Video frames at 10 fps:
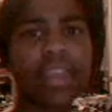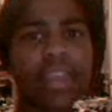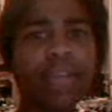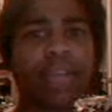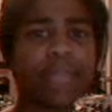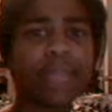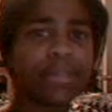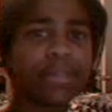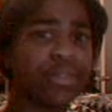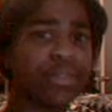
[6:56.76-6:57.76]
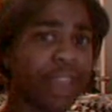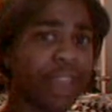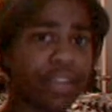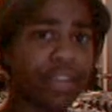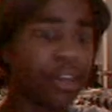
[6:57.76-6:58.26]
I would have been absolutely
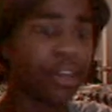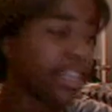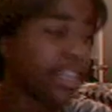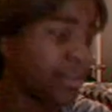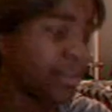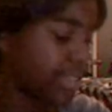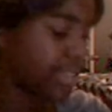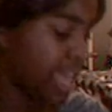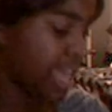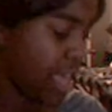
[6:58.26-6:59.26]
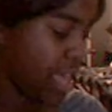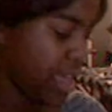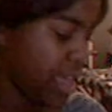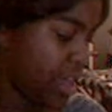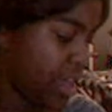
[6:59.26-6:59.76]
fine if all he did was say,
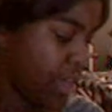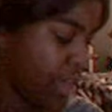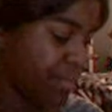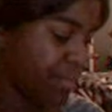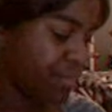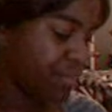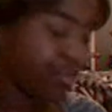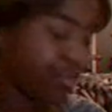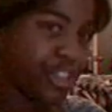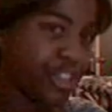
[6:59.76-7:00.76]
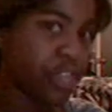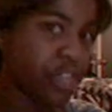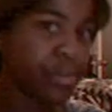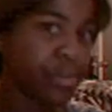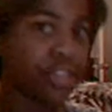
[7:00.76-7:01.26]
Friendship
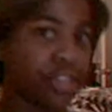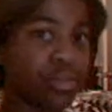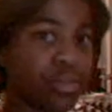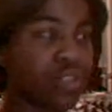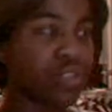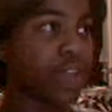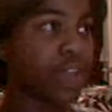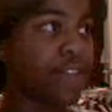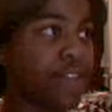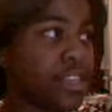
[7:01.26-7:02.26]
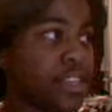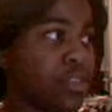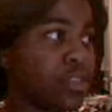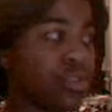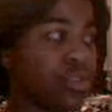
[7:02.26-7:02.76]
is Witchcraft is
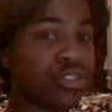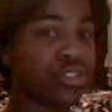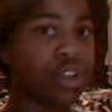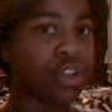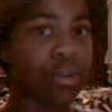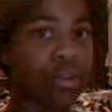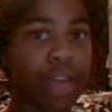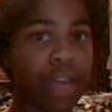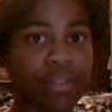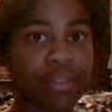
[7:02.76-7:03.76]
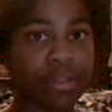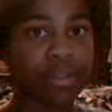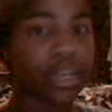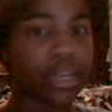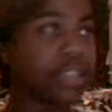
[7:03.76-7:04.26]
the worst show ever
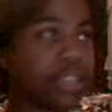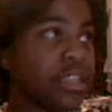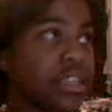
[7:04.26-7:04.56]
because